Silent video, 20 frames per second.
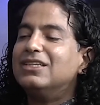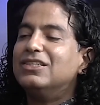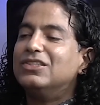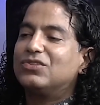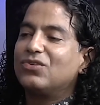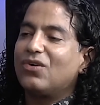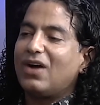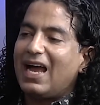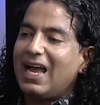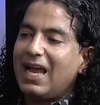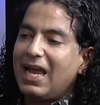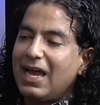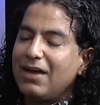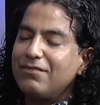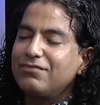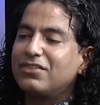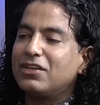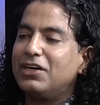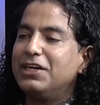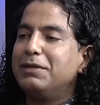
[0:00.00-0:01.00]
So
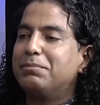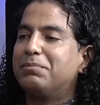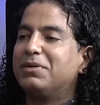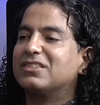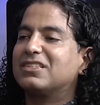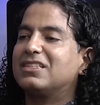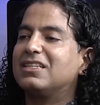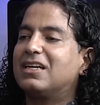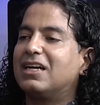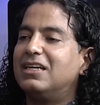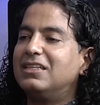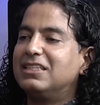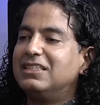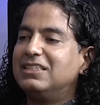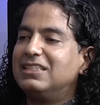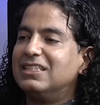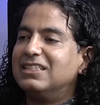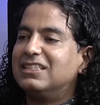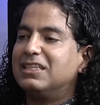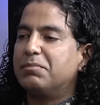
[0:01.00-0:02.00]
have 30%
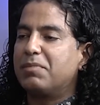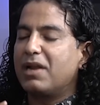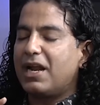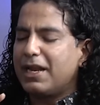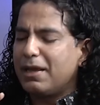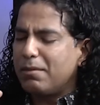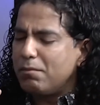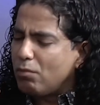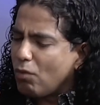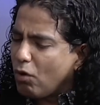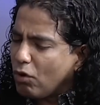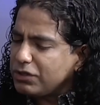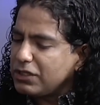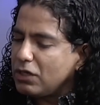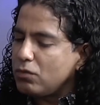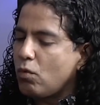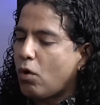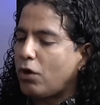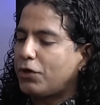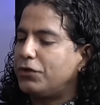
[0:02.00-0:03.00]
contingency planning, more
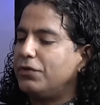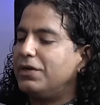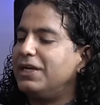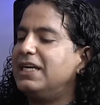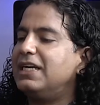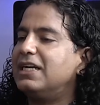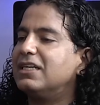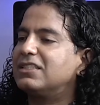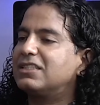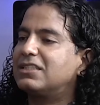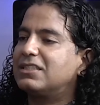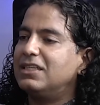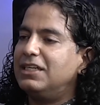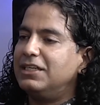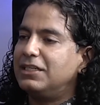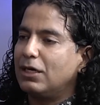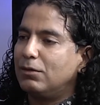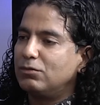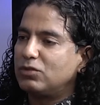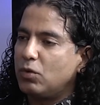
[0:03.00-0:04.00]
than what you need as
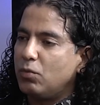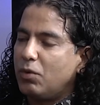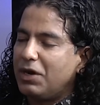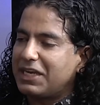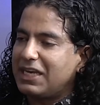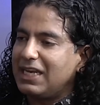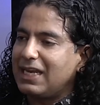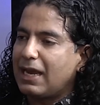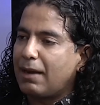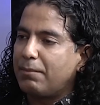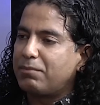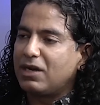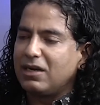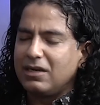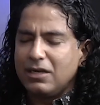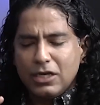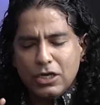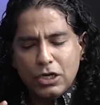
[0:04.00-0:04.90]
in terms of working capital.